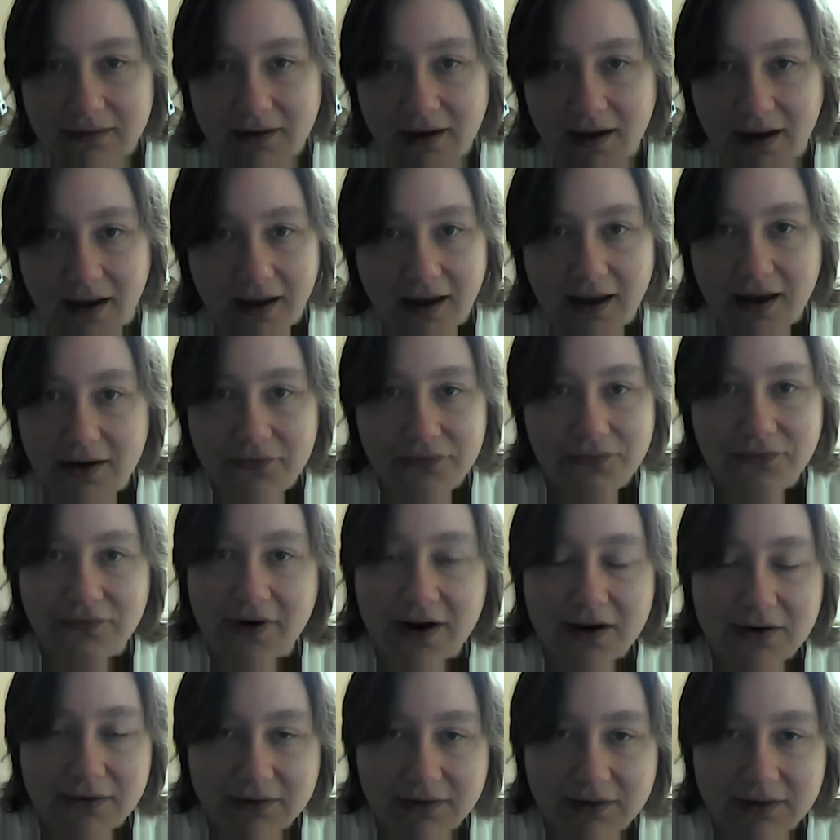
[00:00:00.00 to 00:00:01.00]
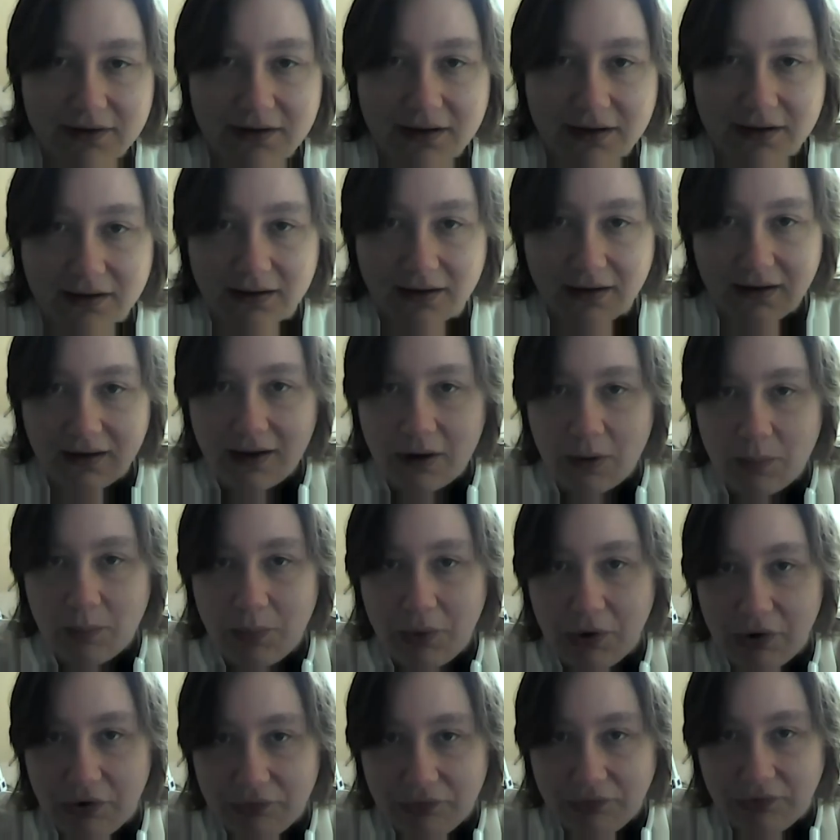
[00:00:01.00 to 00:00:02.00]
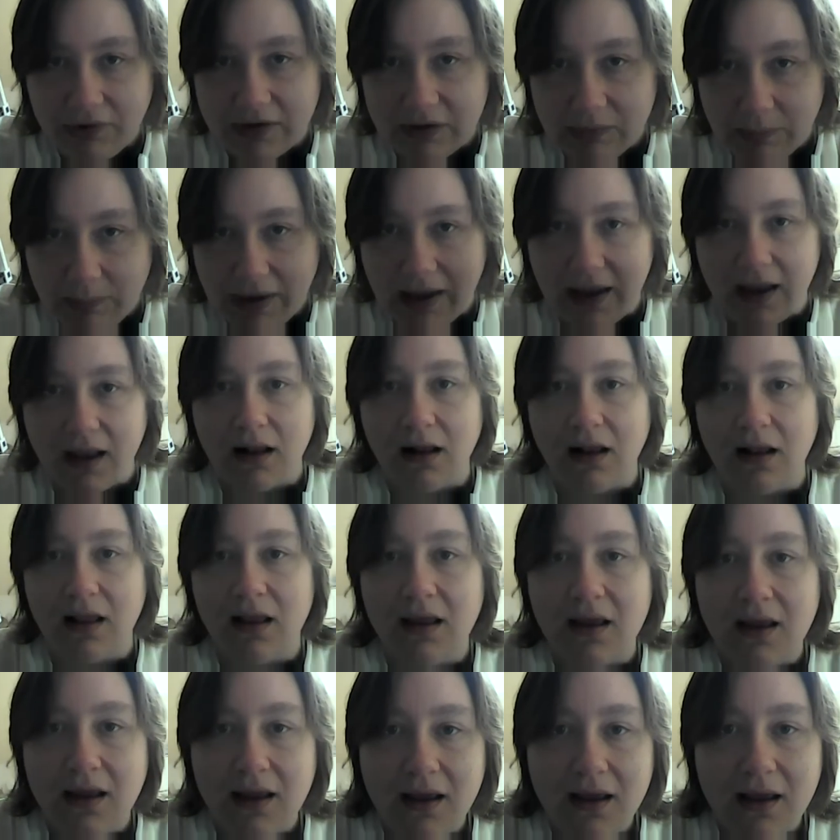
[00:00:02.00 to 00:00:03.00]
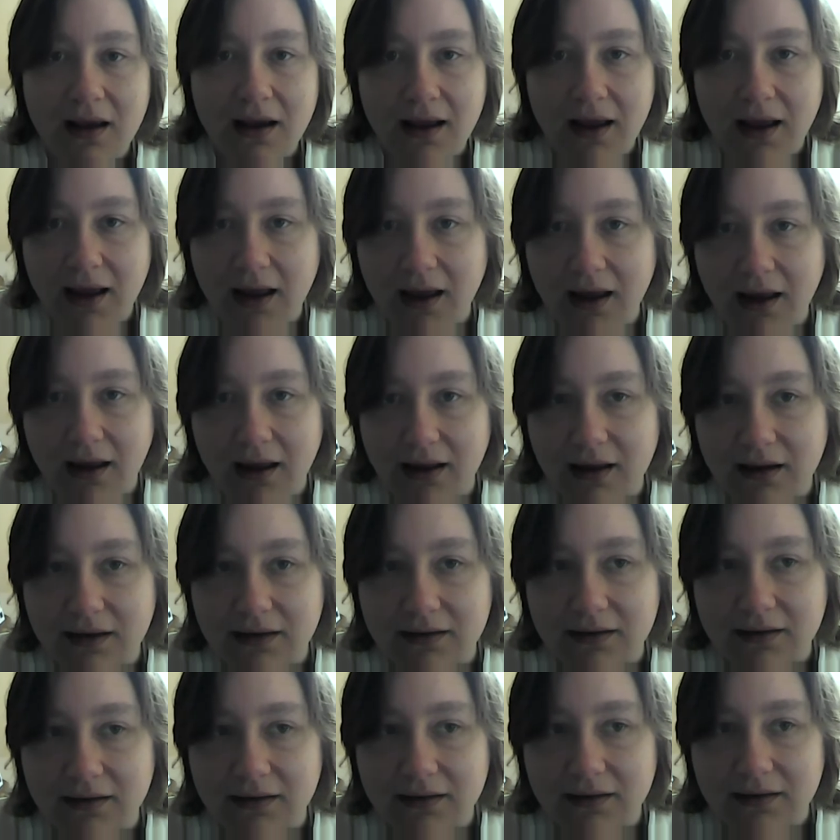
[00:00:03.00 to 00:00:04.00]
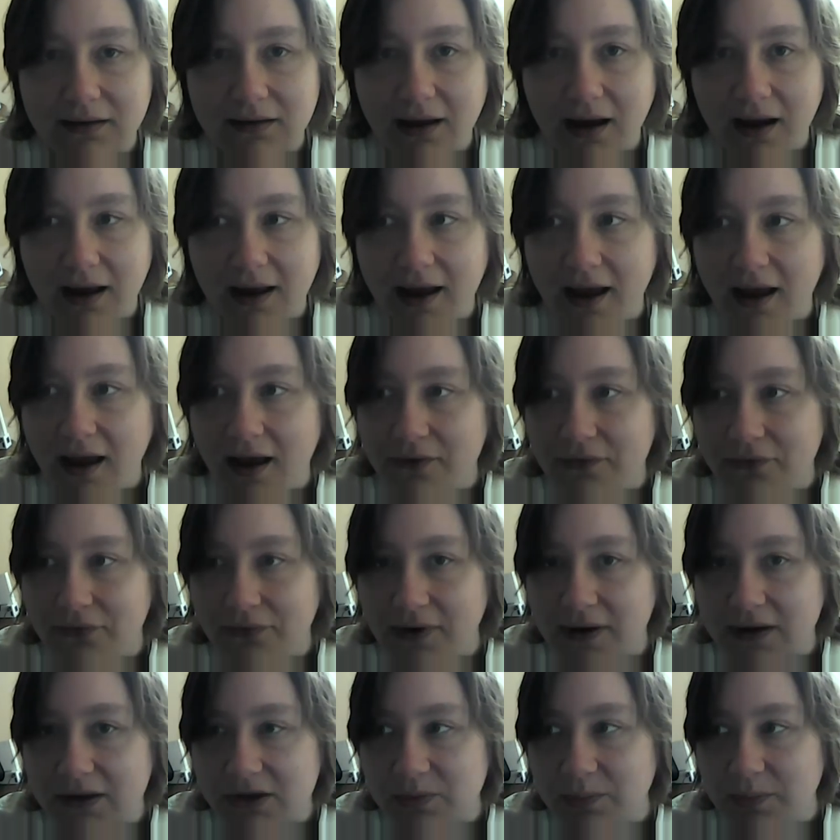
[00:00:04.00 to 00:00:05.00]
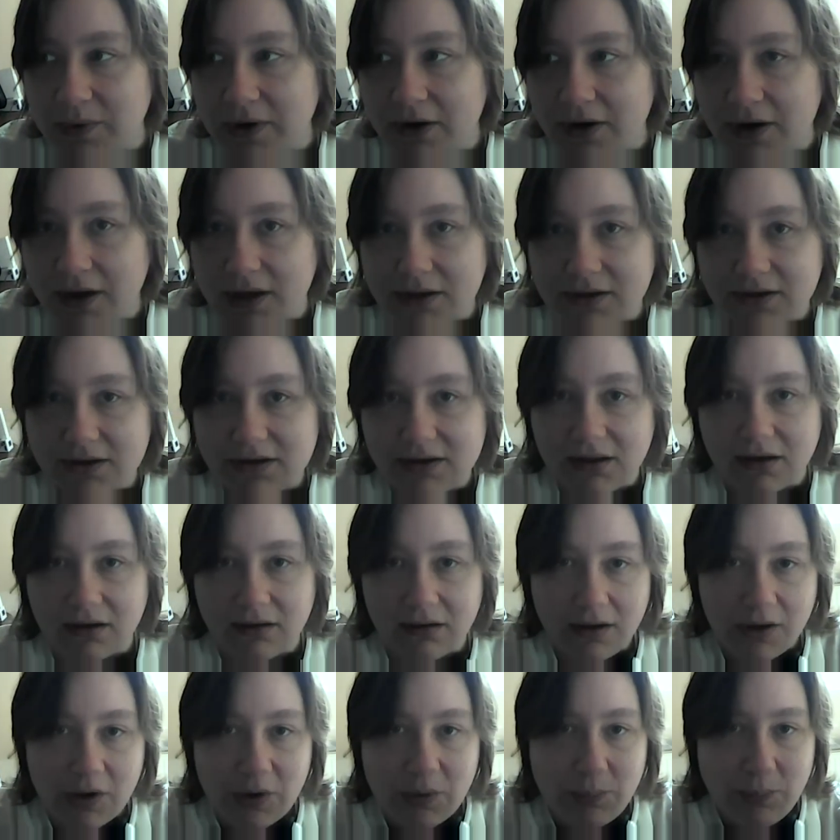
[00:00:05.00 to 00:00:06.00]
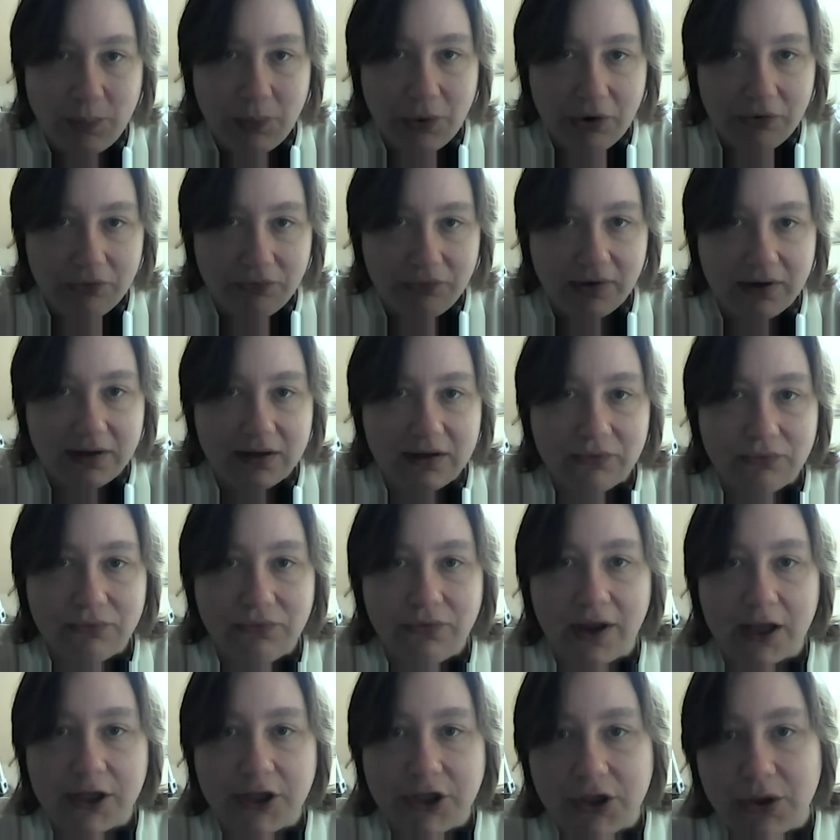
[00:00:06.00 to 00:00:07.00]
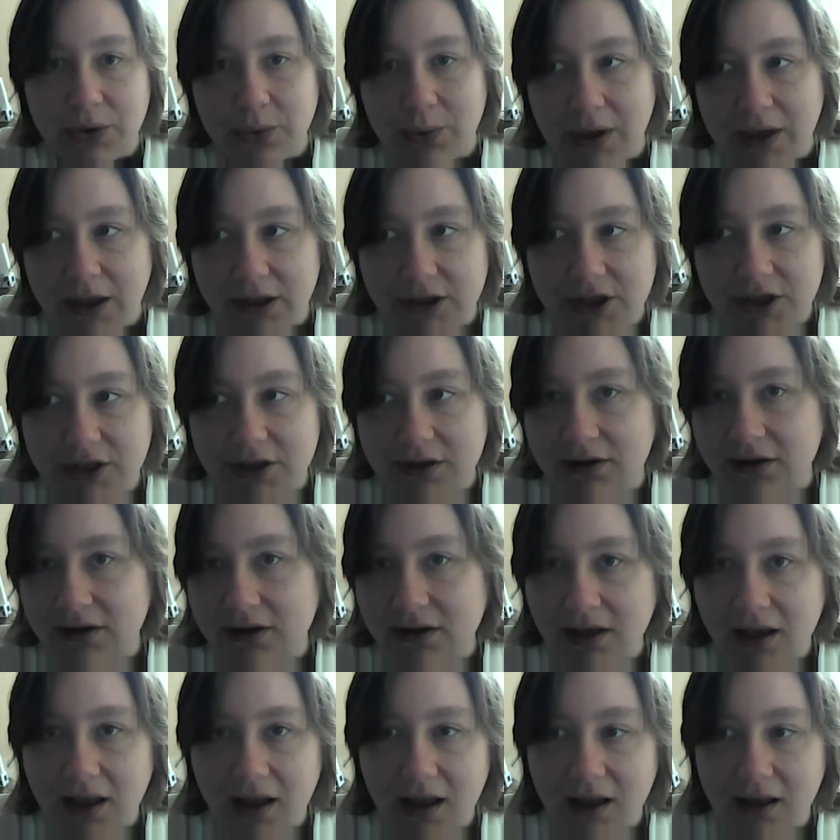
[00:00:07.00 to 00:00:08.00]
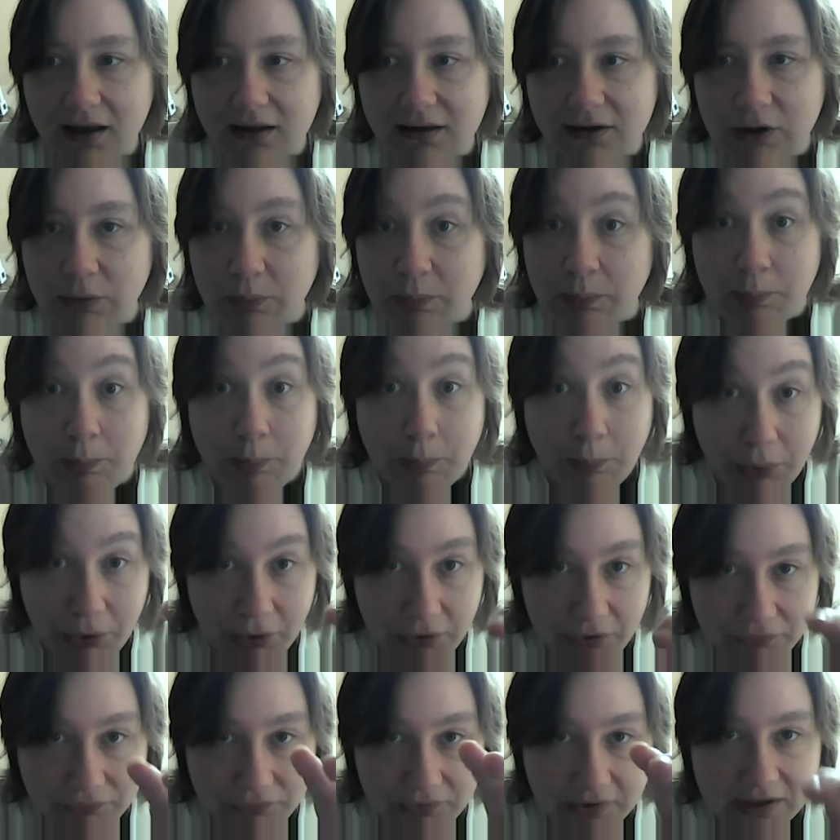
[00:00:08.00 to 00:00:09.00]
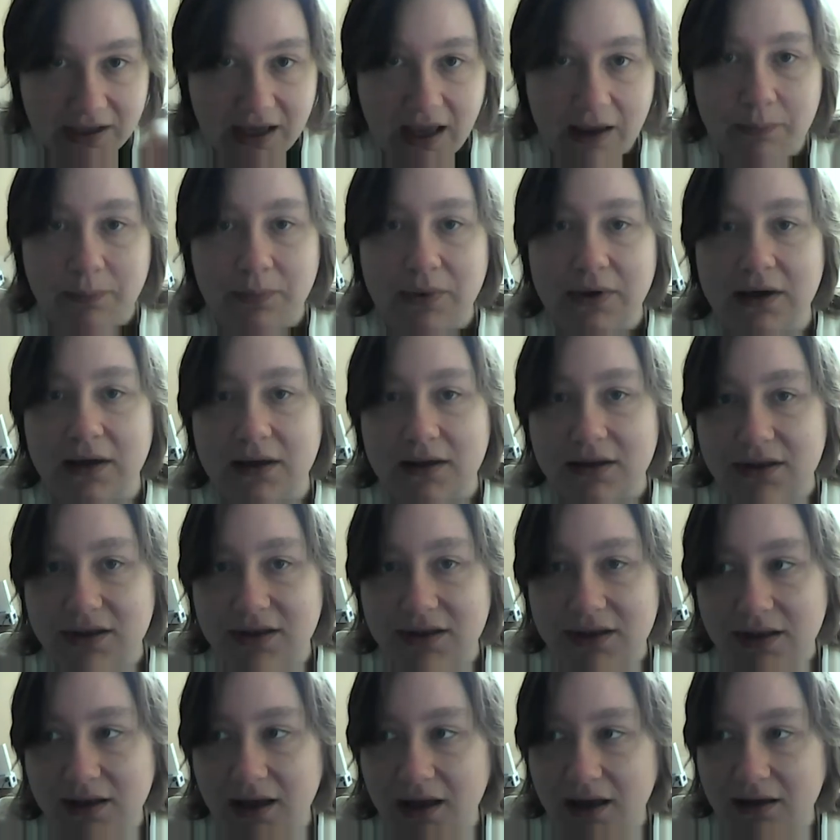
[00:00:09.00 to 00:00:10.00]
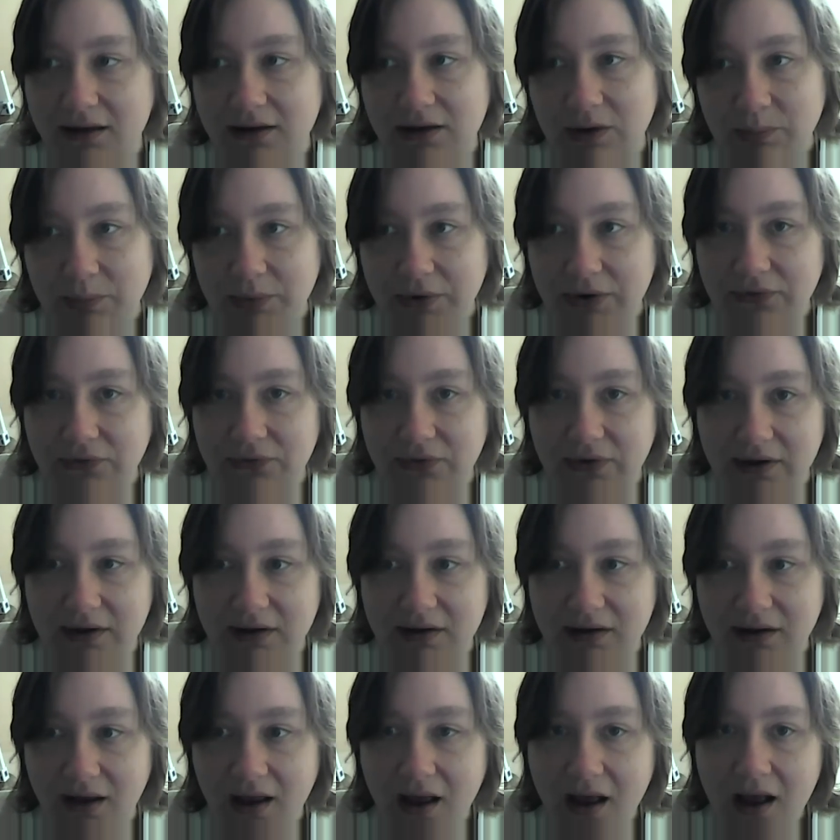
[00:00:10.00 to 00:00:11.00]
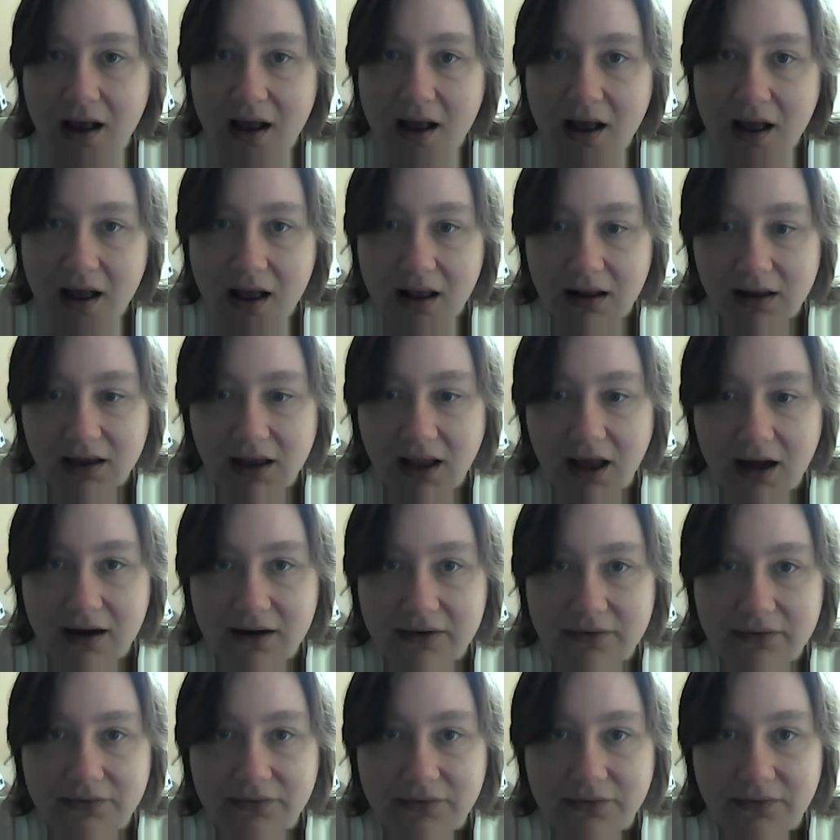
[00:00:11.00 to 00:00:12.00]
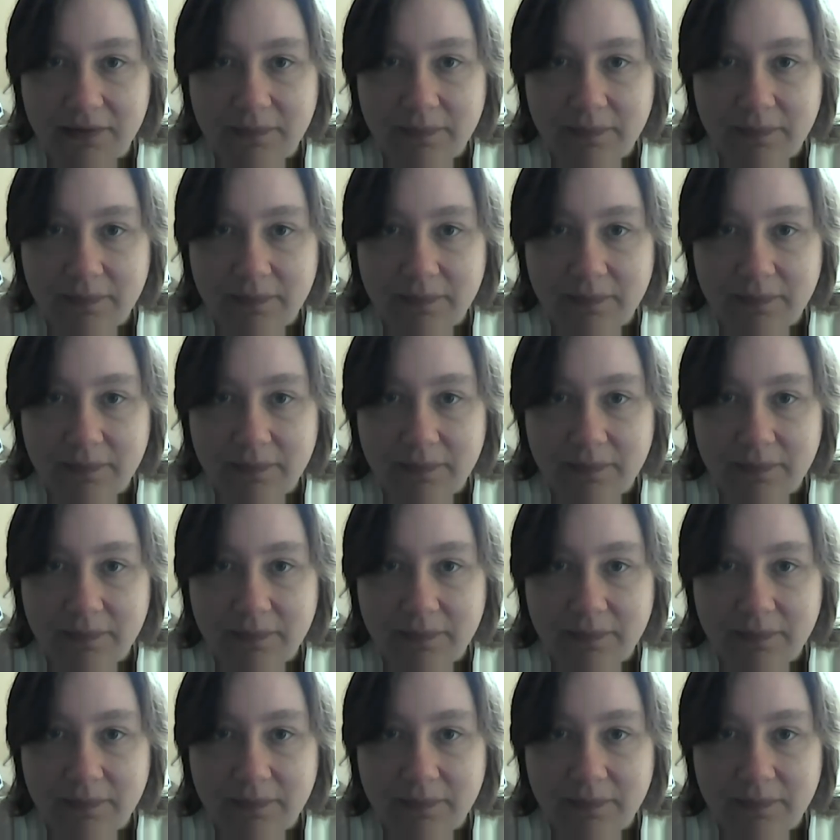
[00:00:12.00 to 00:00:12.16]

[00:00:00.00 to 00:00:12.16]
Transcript: have found the perfect male, and I have experienced the perfect infatuation and the perfect happiness and the perfect love,